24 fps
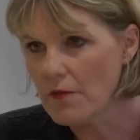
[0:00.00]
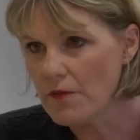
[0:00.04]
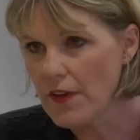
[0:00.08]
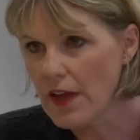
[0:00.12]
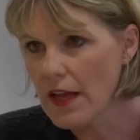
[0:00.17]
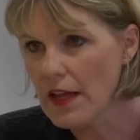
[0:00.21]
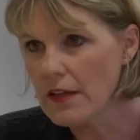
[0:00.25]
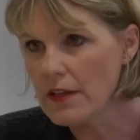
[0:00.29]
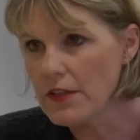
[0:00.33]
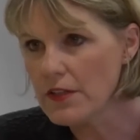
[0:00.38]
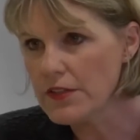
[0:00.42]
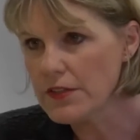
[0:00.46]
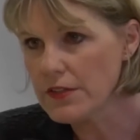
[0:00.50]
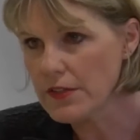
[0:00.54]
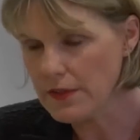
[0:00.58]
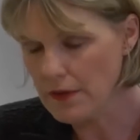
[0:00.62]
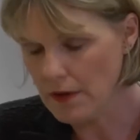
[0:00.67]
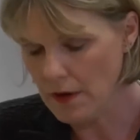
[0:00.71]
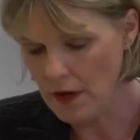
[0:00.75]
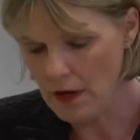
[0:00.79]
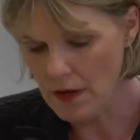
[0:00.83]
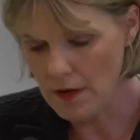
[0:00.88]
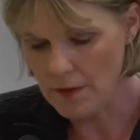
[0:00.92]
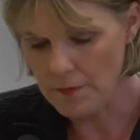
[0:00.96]
Valley
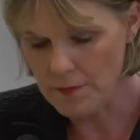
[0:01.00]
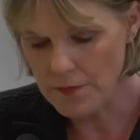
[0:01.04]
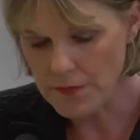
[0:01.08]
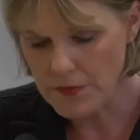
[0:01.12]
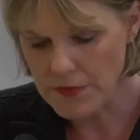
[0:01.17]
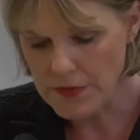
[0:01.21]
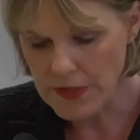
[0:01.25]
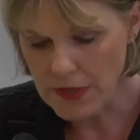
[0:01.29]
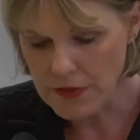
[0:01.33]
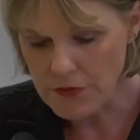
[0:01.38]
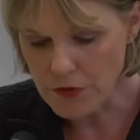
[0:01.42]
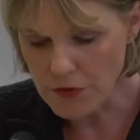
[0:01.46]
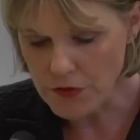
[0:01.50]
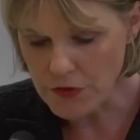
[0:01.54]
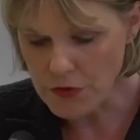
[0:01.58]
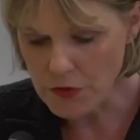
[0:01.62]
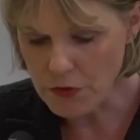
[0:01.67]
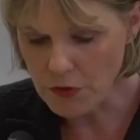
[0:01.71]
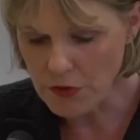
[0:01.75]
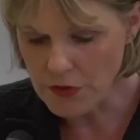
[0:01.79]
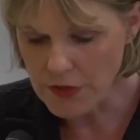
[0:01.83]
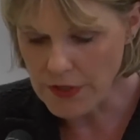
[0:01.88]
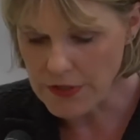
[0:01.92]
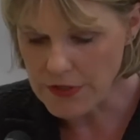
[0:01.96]
um, Central
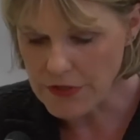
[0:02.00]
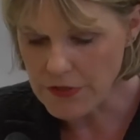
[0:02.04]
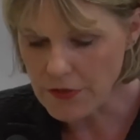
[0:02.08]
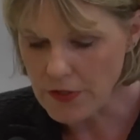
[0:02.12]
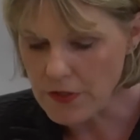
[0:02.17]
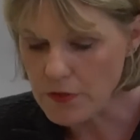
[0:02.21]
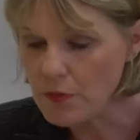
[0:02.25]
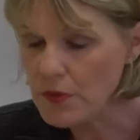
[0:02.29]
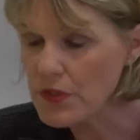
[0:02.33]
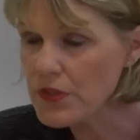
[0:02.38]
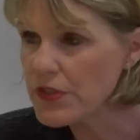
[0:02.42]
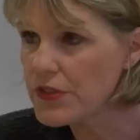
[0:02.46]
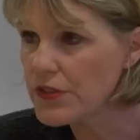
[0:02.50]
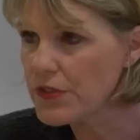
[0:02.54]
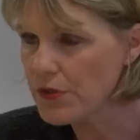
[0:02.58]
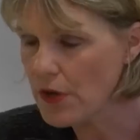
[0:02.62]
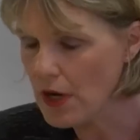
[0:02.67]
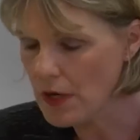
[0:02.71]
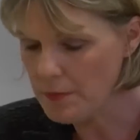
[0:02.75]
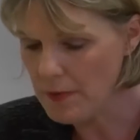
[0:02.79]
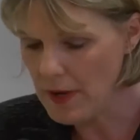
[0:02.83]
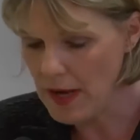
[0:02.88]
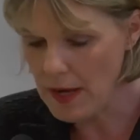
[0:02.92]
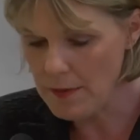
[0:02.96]
School District was
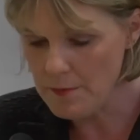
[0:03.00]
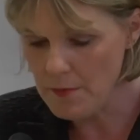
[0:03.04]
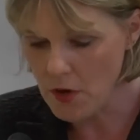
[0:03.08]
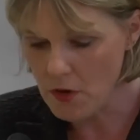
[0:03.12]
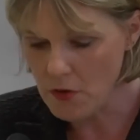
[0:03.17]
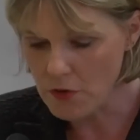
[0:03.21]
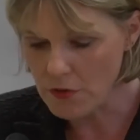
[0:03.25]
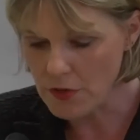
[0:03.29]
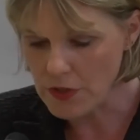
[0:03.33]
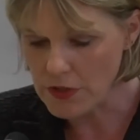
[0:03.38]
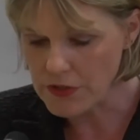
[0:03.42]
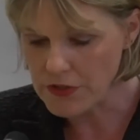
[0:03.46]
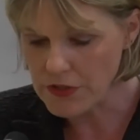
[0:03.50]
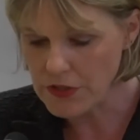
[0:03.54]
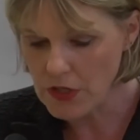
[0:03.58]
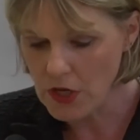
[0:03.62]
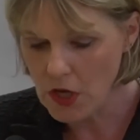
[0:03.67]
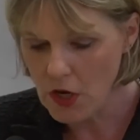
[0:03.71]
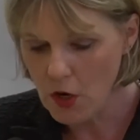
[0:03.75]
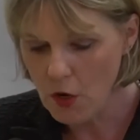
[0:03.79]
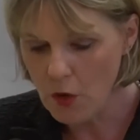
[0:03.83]
struck by a motorist